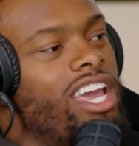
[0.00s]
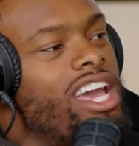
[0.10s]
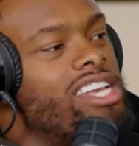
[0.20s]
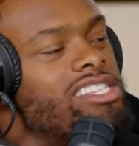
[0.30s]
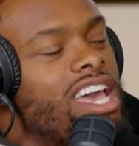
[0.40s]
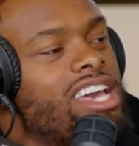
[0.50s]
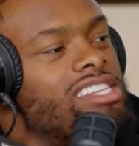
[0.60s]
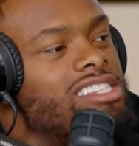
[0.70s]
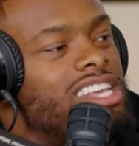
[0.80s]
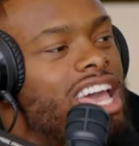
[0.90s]
has
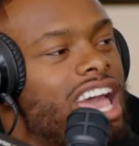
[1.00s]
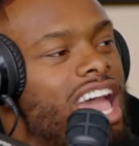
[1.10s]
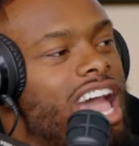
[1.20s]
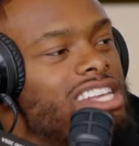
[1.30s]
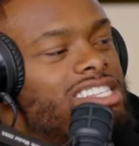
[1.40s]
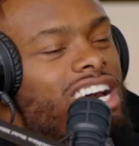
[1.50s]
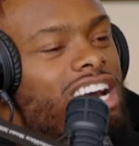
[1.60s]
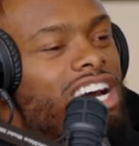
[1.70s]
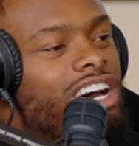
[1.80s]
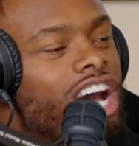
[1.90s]

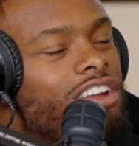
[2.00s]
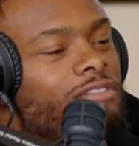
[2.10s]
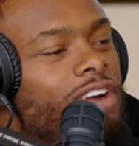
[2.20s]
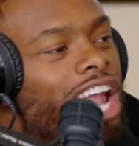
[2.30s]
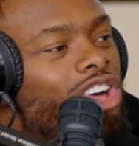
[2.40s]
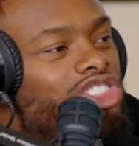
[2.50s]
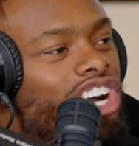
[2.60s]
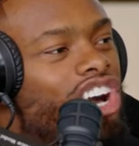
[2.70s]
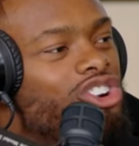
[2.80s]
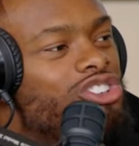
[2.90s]
zero unfollowed the
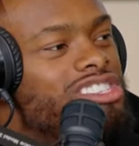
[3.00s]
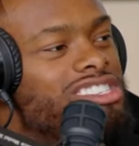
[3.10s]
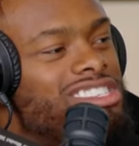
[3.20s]
Colts.